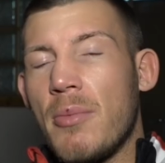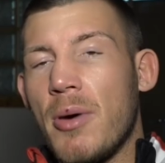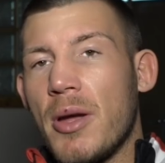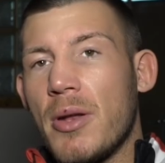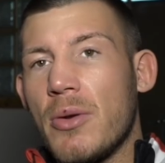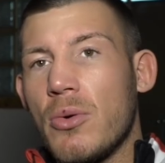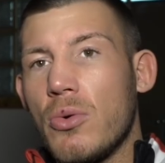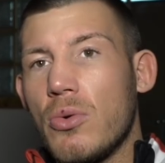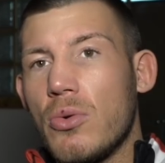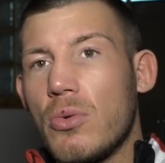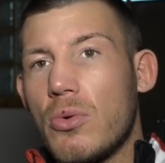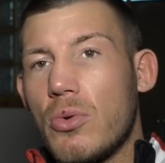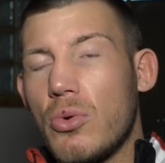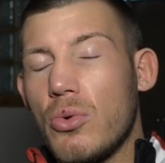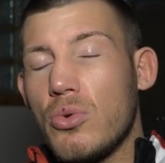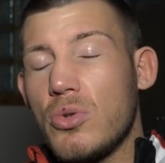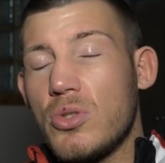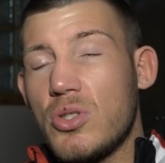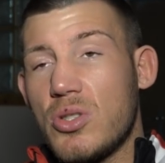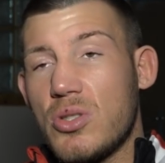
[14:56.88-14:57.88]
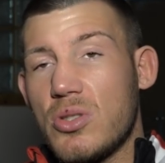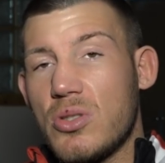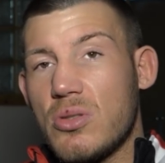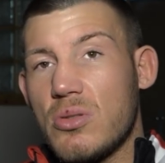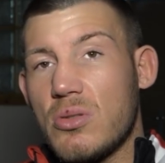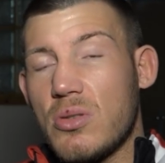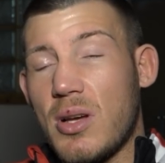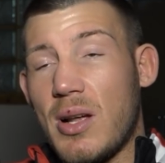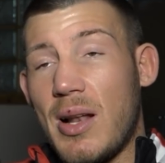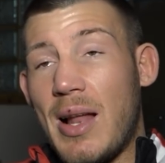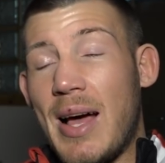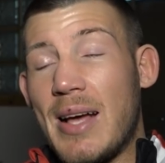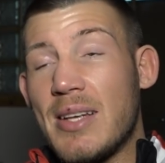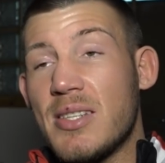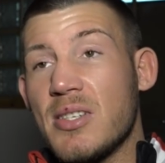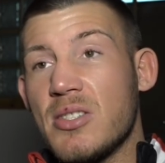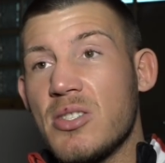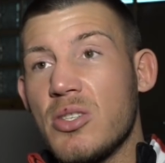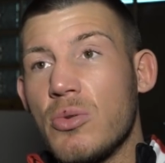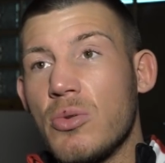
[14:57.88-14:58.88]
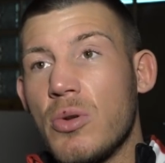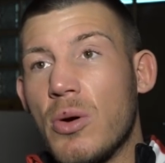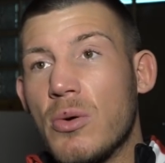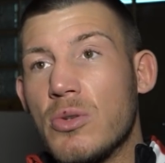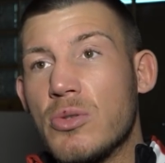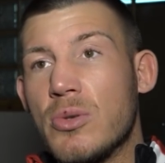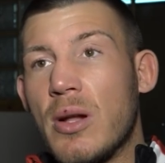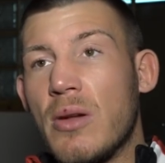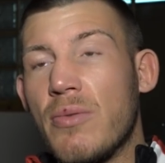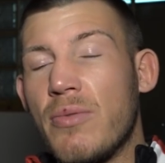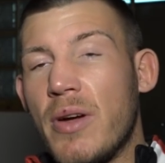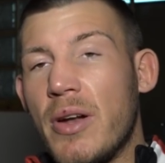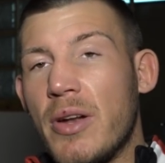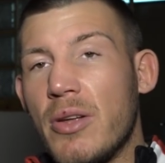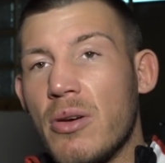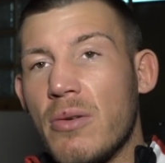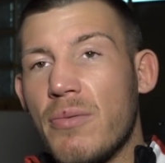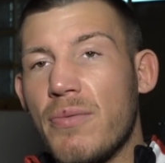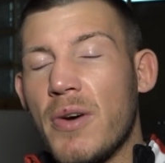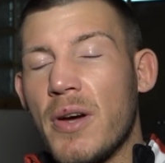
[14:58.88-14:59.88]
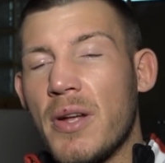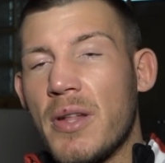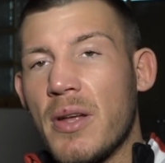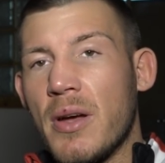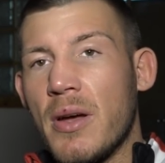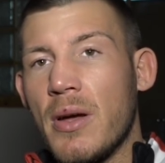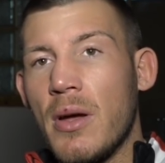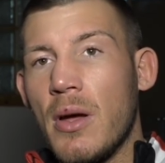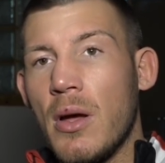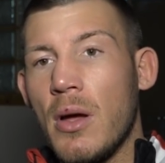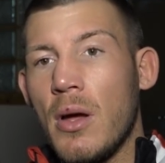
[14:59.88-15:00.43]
of mine who's class, as you know as well, very good fighter.